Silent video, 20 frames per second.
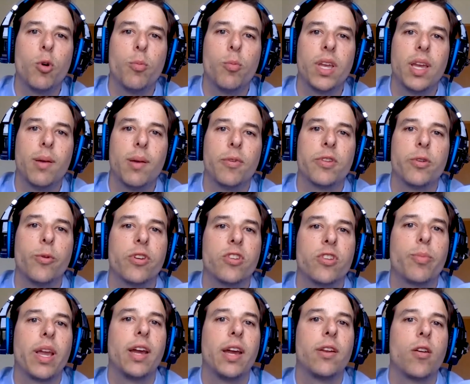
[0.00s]
we'll be able to
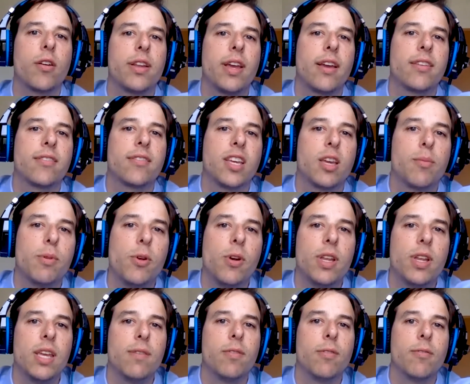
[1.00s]
expand our testing
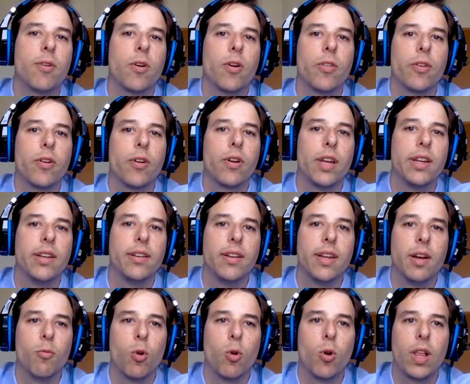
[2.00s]
community even further and
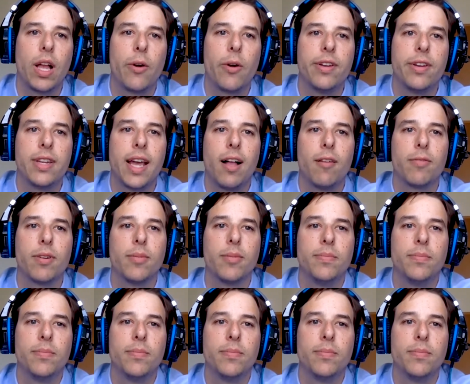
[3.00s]
roll out into alpha.